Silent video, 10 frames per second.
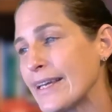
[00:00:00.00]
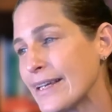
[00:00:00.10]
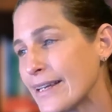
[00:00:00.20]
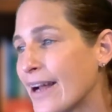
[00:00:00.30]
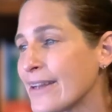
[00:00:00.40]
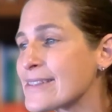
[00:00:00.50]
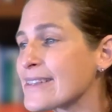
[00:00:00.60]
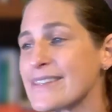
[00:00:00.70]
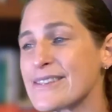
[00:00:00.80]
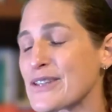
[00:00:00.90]
it
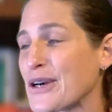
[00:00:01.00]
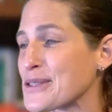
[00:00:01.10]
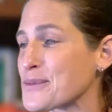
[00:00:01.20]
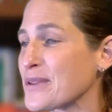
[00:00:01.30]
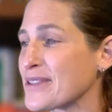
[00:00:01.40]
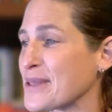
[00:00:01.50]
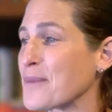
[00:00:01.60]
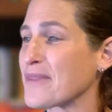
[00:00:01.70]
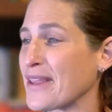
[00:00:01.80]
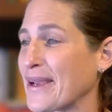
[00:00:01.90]
honestly starts with
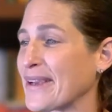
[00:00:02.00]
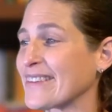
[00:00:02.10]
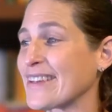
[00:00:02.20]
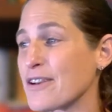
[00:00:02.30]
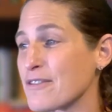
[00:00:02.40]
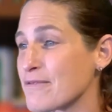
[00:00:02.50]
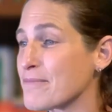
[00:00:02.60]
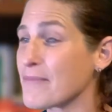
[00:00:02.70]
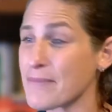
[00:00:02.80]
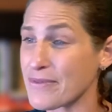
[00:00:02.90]
something.
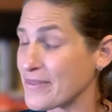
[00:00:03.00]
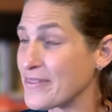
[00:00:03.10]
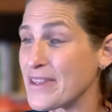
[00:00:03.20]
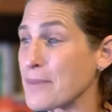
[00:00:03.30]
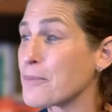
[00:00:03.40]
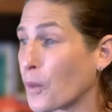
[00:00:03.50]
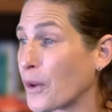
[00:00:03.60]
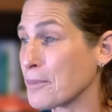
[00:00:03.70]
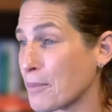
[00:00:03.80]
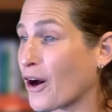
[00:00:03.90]
The
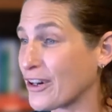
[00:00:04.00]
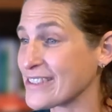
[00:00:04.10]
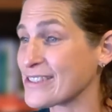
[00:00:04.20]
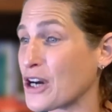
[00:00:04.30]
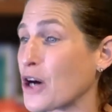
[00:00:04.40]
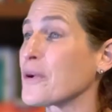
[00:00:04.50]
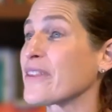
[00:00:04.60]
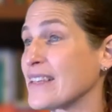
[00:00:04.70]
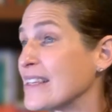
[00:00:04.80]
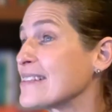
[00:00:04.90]
important part to start with
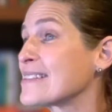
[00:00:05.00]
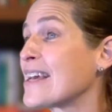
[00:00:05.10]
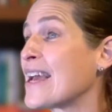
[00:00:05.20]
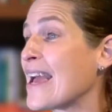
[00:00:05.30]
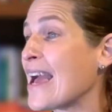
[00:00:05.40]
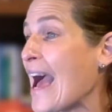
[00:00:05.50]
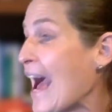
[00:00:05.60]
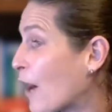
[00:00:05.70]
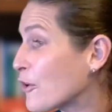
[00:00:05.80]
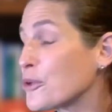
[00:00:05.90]
is,
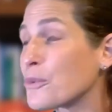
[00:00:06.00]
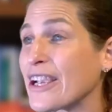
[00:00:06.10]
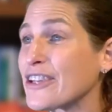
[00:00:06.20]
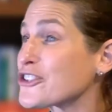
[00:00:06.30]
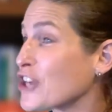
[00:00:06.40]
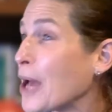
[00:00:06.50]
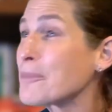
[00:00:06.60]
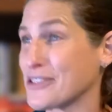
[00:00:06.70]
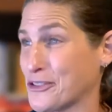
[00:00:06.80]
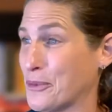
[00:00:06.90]
how do you write your job
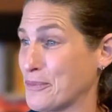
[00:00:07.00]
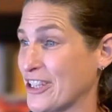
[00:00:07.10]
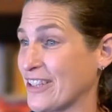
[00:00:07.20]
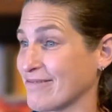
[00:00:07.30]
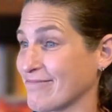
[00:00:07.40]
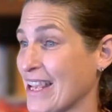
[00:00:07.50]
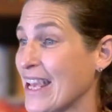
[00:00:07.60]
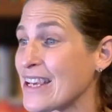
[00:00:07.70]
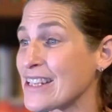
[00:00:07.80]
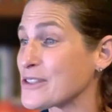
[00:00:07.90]
description?
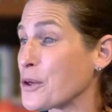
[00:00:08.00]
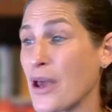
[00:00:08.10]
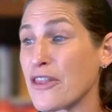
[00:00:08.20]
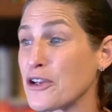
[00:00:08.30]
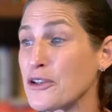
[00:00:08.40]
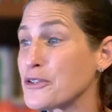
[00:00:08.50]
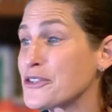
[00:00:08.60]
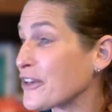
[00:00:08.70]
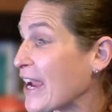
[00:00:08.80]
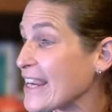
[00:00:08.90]
So whether you use
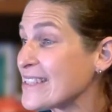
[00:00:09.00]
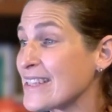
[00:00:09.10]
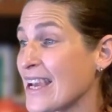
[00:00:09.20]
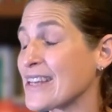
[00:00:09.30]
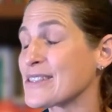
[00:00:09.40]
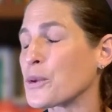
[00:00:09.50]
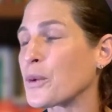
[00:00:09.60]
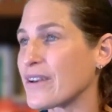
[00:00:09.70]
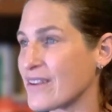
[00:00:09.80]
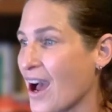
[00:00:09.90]
your ATS
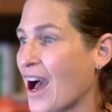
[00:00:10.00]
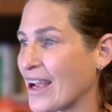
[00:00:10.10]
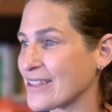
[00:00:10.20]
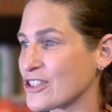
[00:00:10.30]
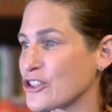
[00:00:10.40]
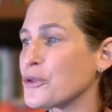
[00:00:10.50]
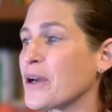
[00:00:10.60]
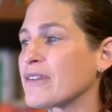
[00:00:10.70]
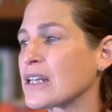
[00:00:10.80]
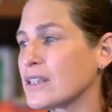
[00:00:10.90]
or not, do you
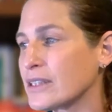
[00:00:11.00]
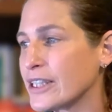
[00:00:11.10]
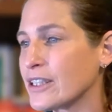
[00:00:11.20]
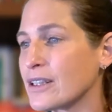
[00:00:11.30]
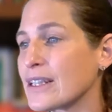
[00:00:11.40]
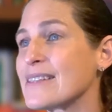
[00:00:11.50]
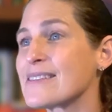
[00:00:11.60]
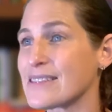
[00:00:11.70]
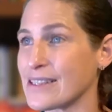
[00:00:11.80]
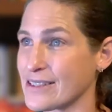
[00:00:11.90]
have a clear,
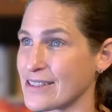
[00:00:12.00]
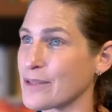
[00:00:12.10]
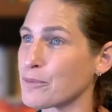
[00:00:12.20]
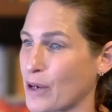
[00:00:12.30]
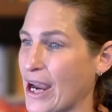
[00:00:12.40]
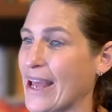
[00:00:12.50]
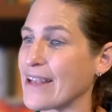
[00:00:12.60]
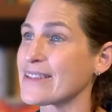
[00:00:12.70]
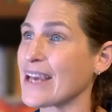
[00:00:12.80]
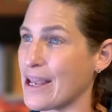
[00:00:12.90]
consistent
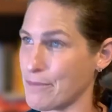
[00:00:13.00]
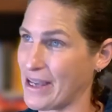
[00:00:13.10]
brand and